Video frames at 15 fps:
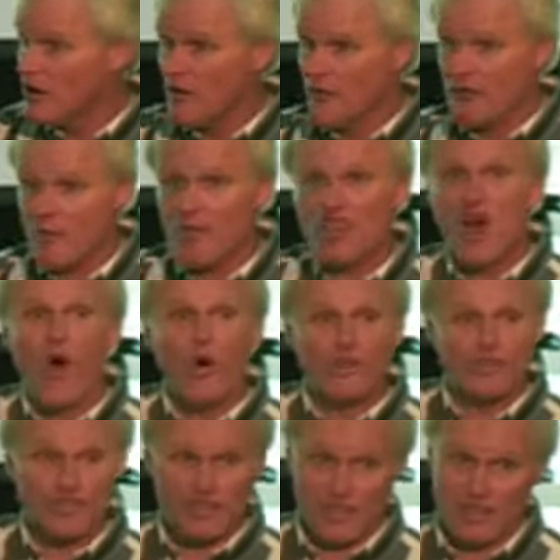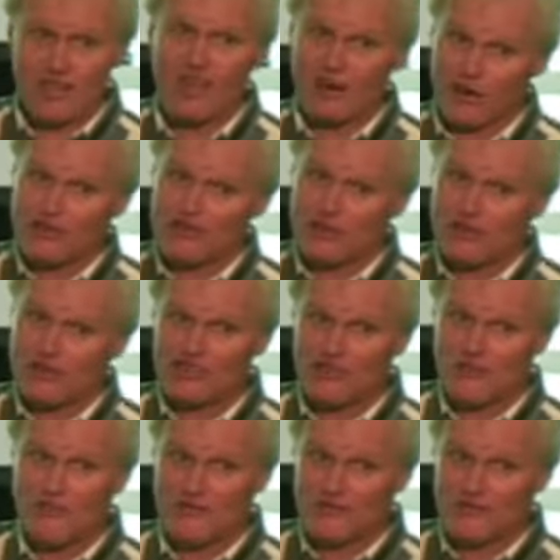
From the oldest to the youngest, there's some